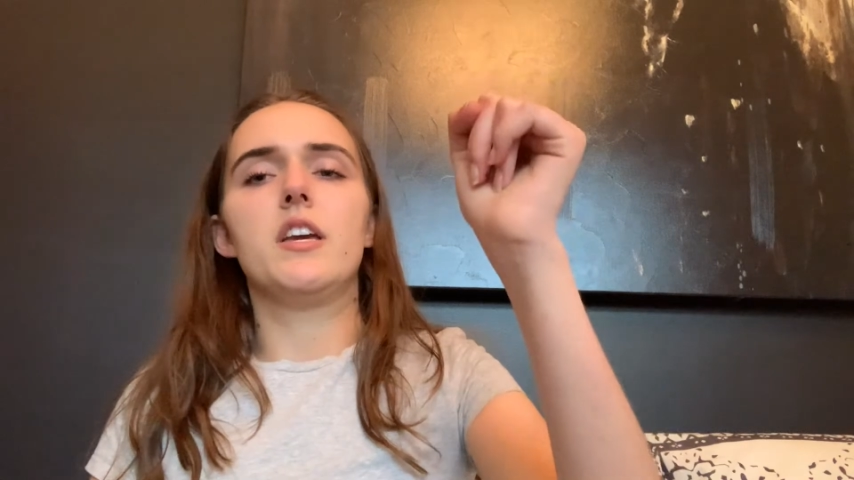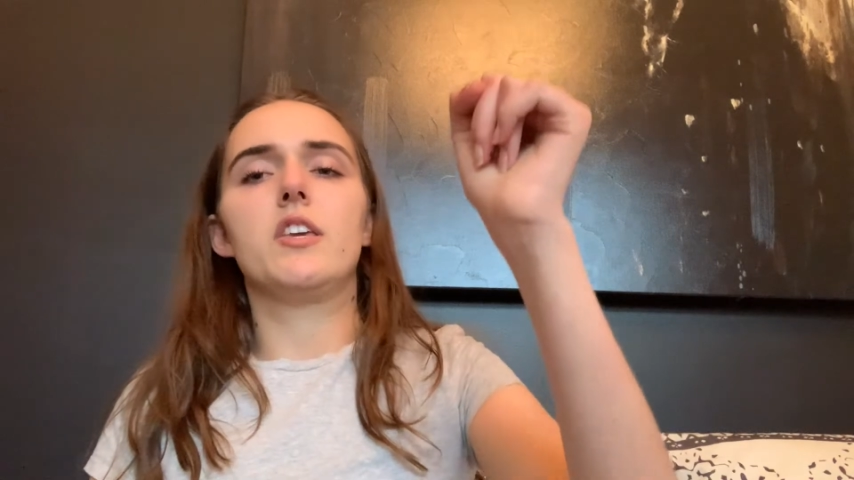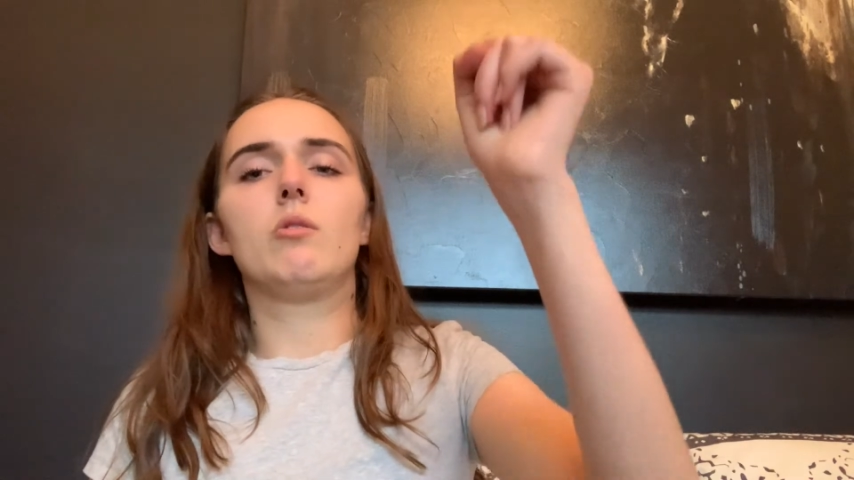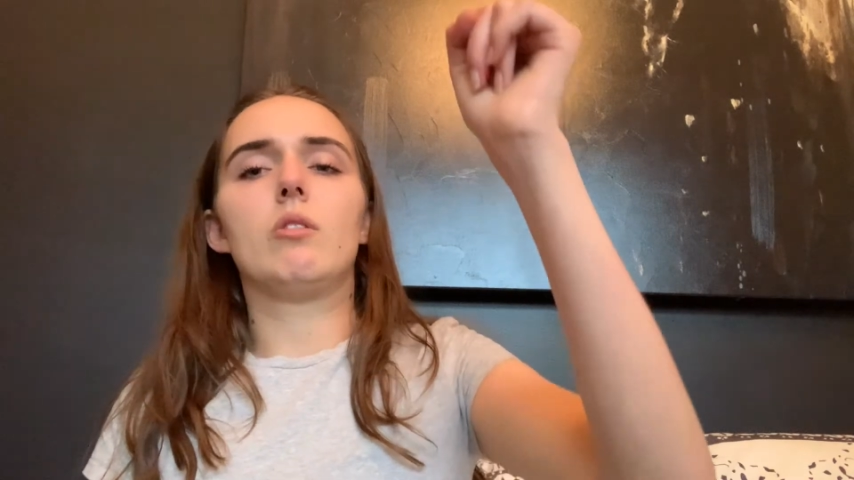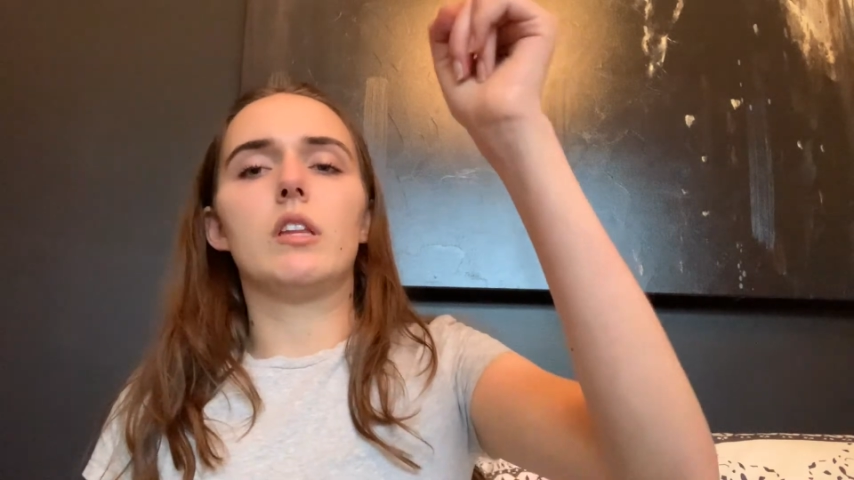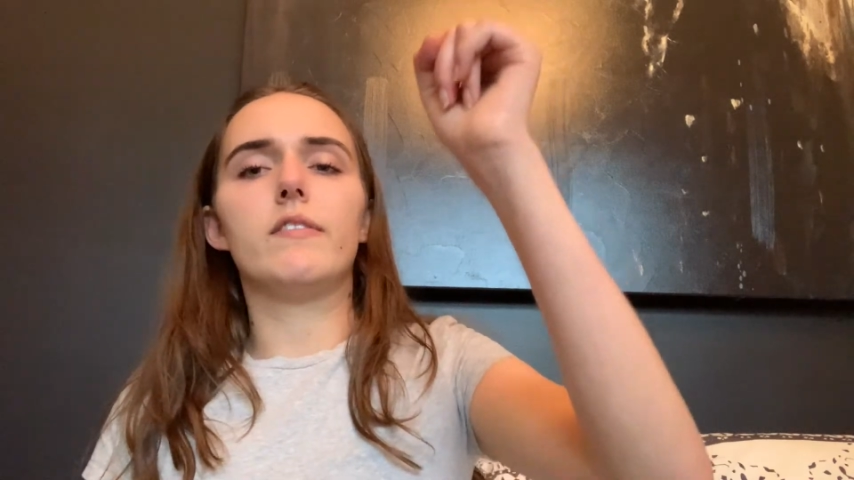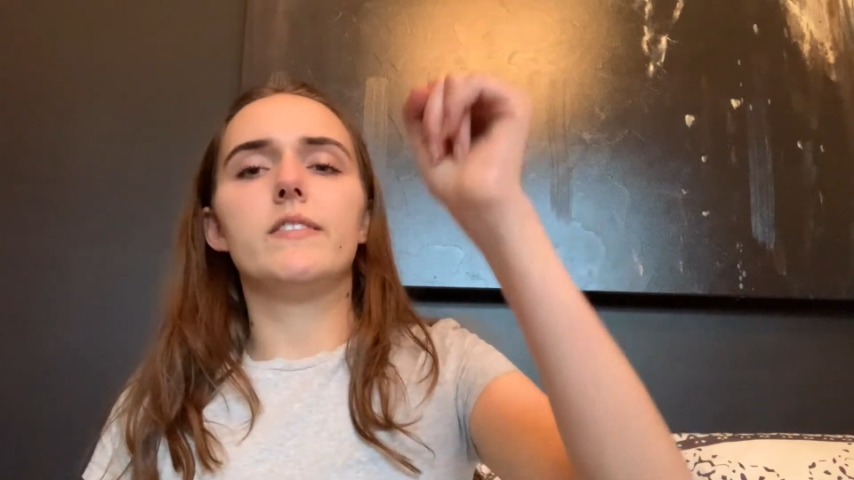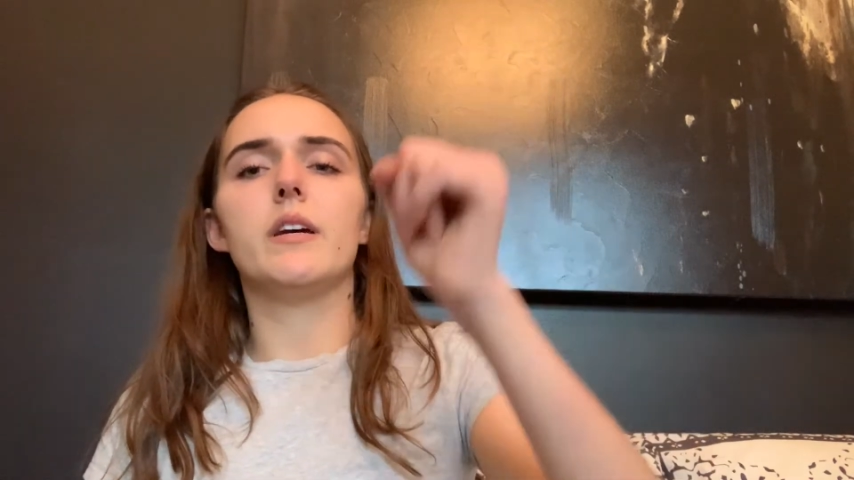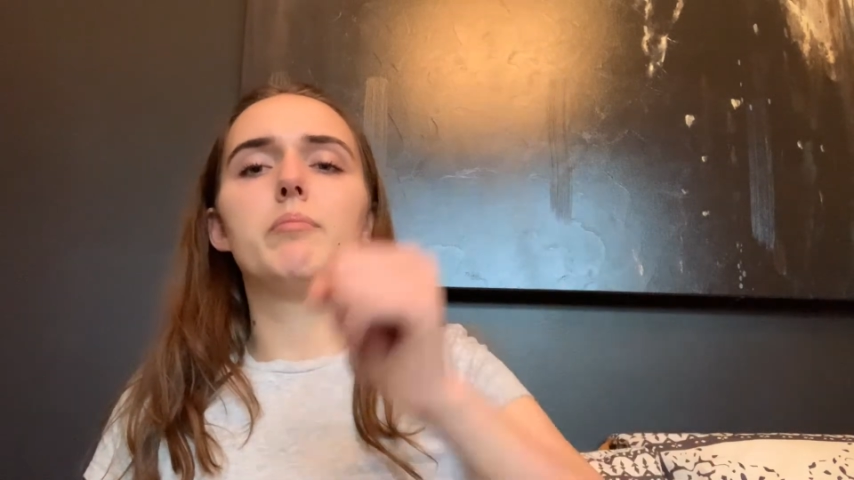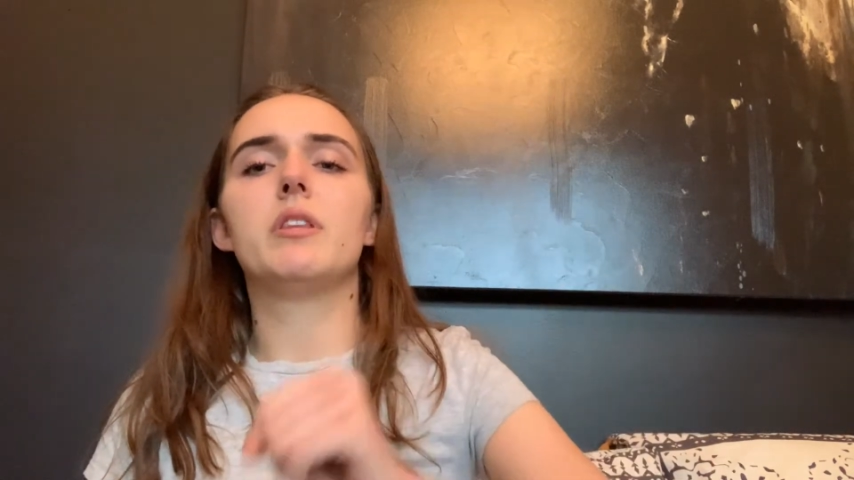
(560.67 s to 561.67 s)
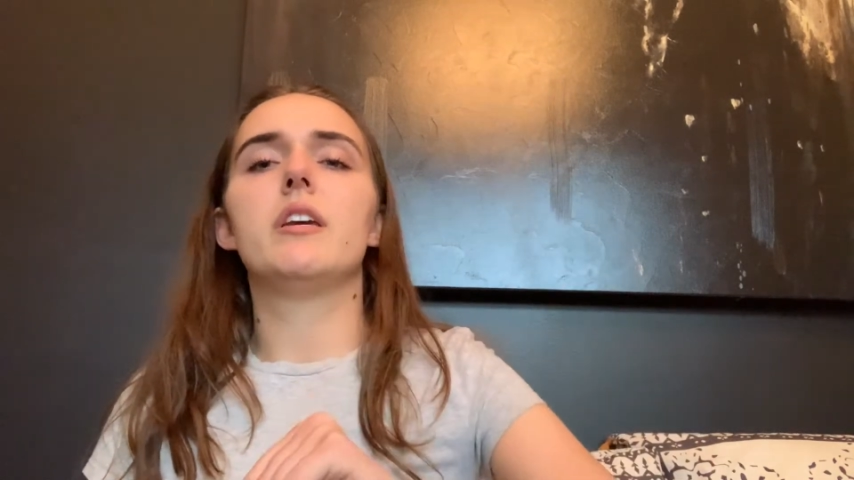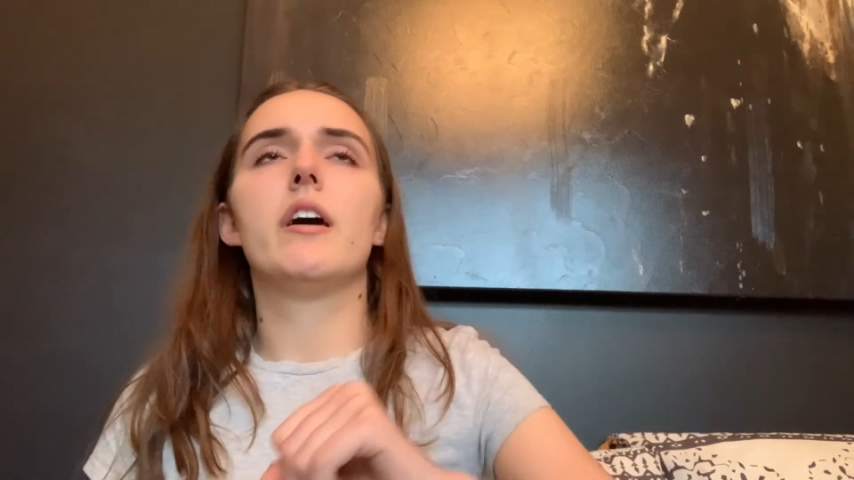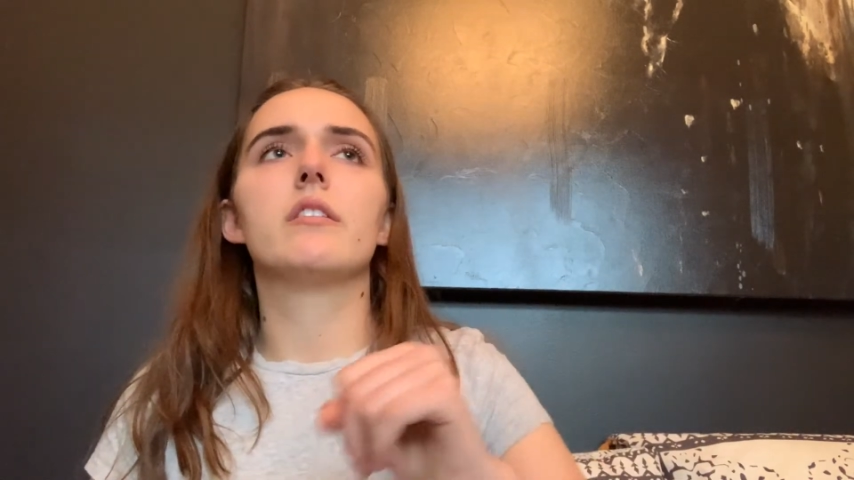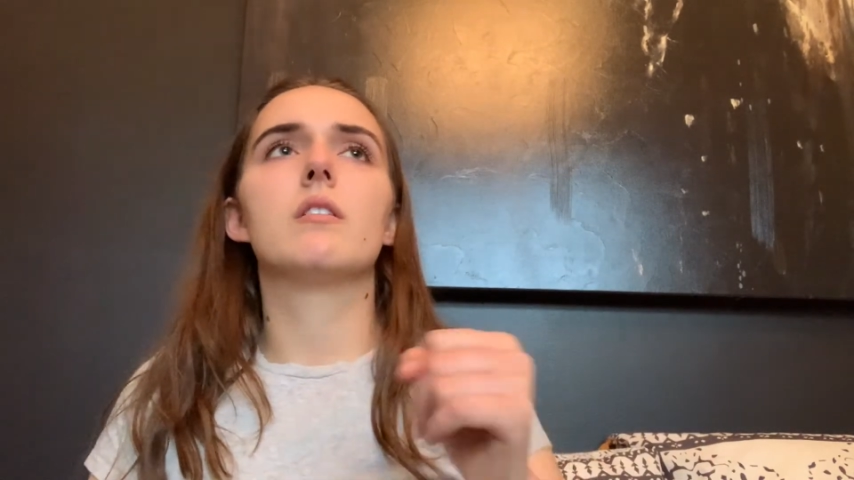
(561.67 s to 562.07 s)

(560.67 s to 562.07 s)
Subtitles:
you lift up the other